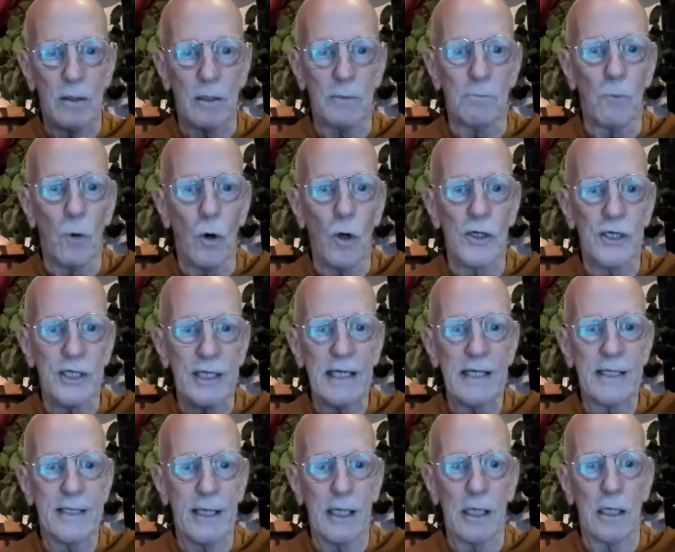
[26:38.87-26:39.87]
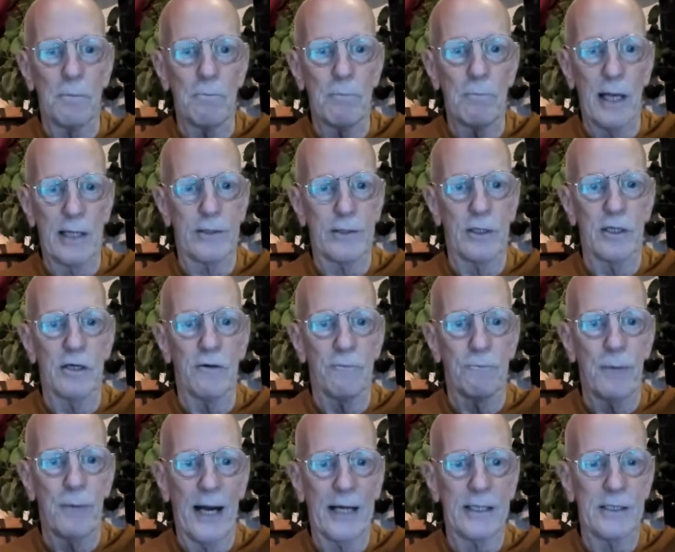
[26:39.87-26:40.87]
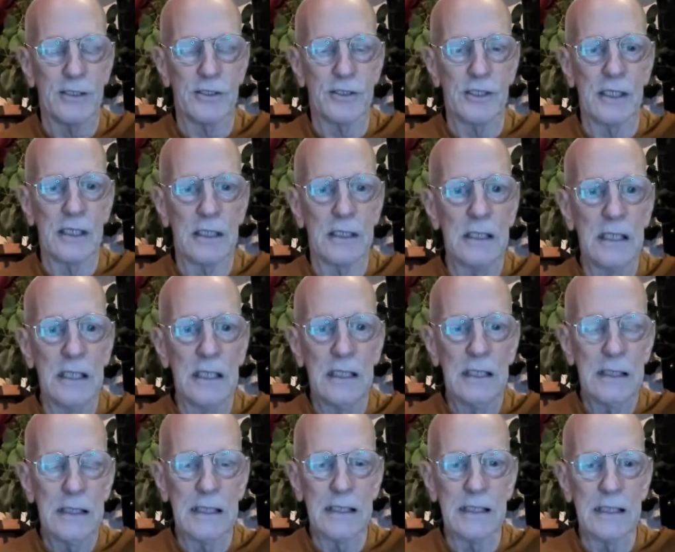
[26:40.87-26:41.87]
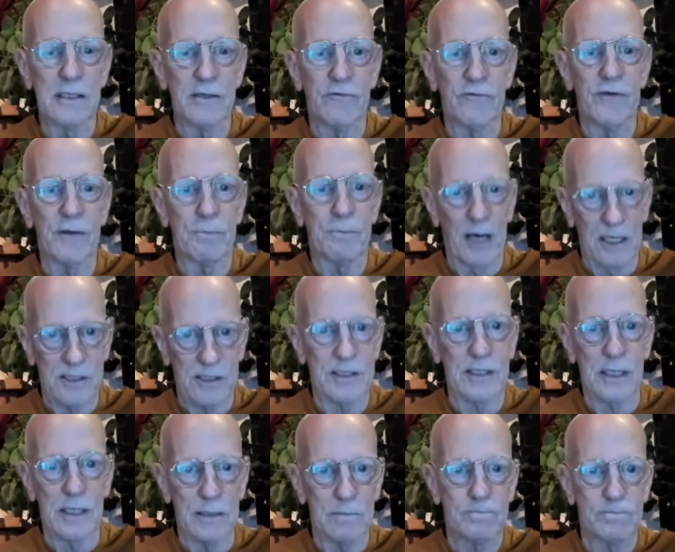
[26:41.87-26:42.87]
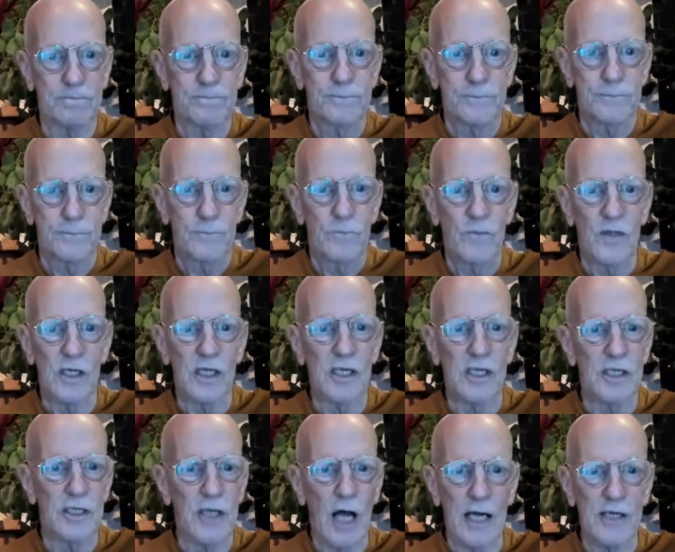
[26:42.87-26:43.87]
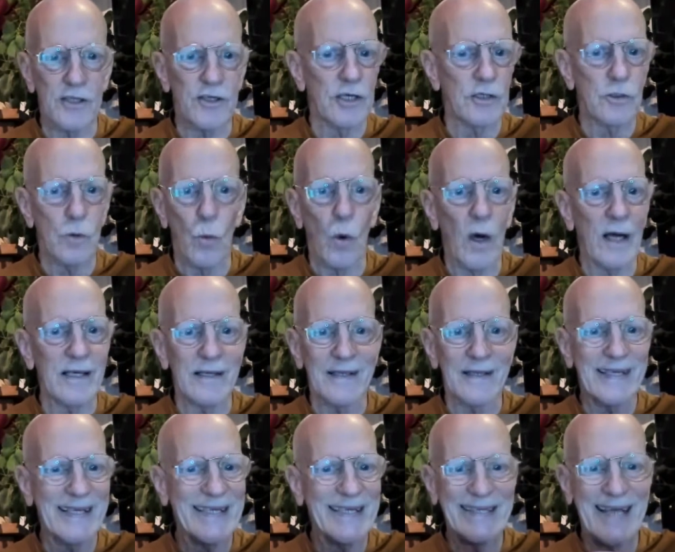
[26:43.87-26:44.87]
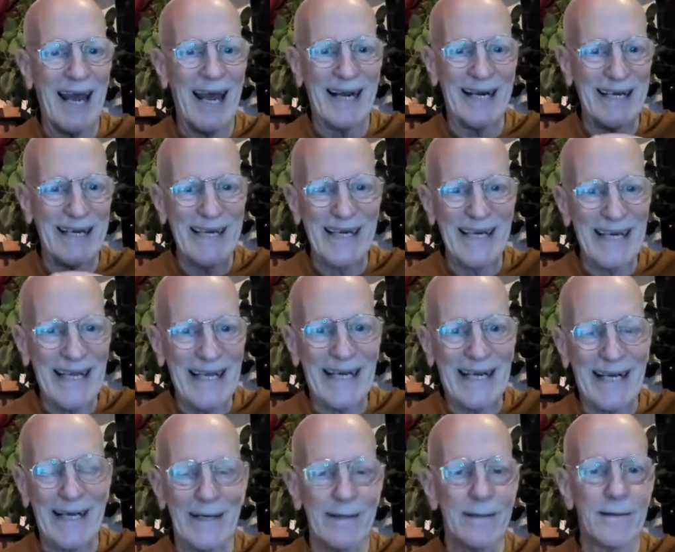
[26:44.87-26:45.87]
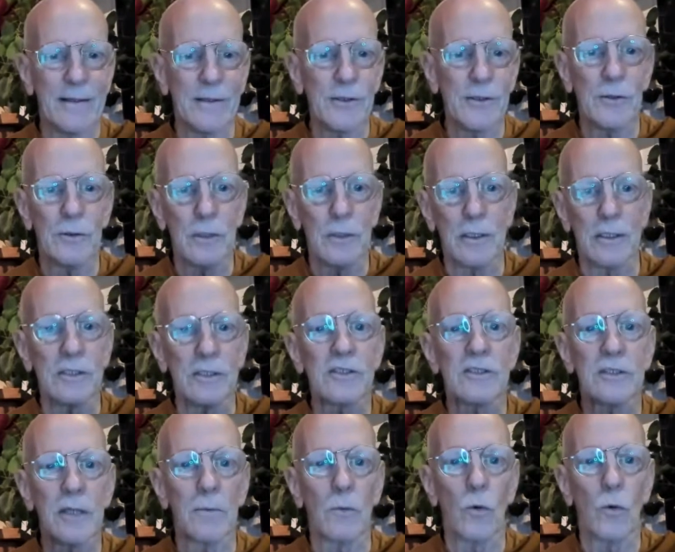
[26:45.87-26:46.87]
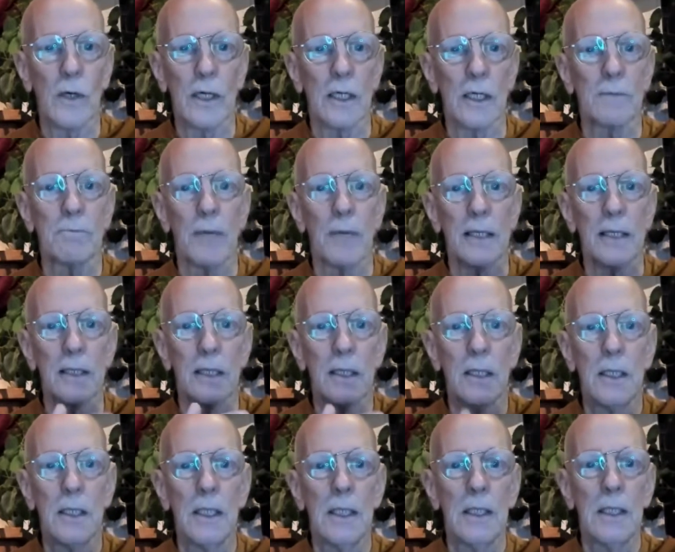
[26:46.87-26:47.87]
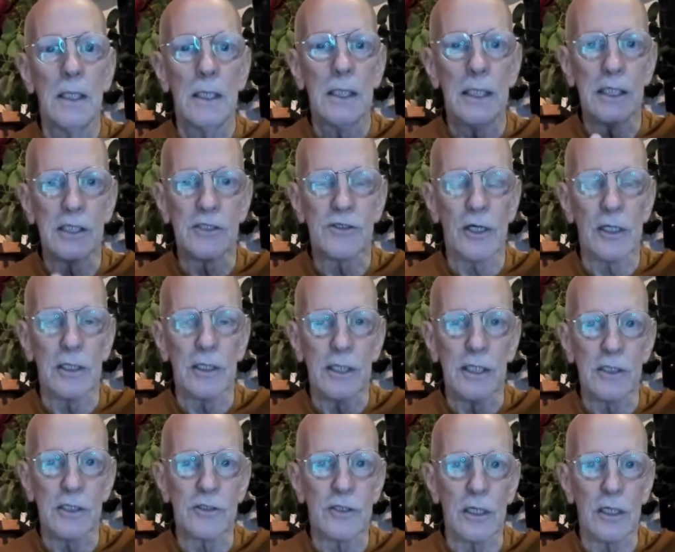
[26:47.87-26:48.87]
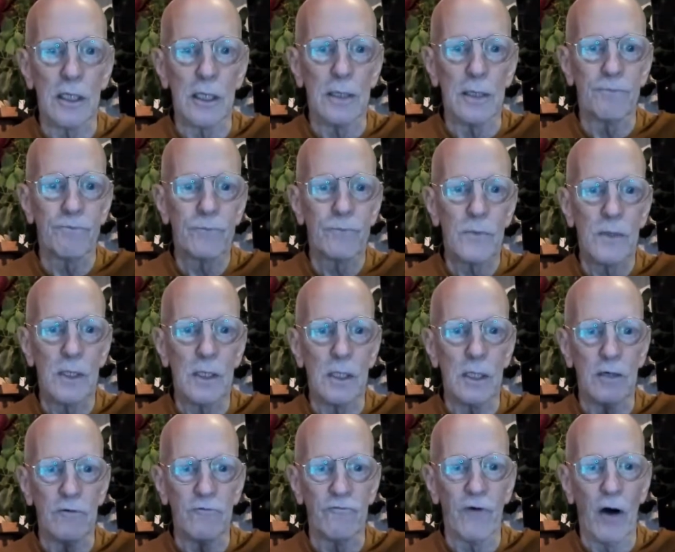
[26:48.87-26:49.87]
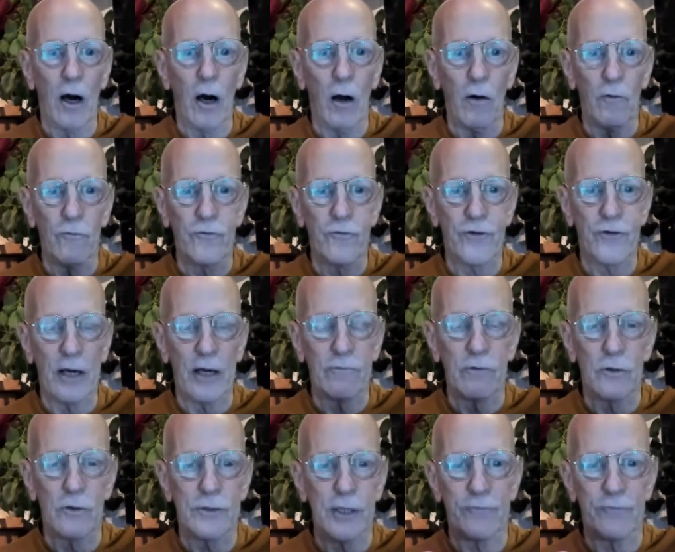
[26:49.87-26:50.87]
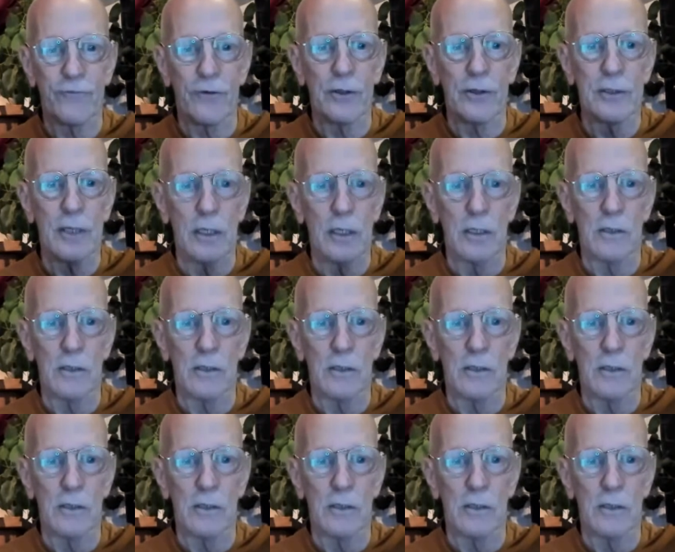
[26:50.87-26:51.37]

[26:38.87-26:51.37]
more detailed method of practicing Vipassana. It is not just one technique that you learn somewhere, but it involves several different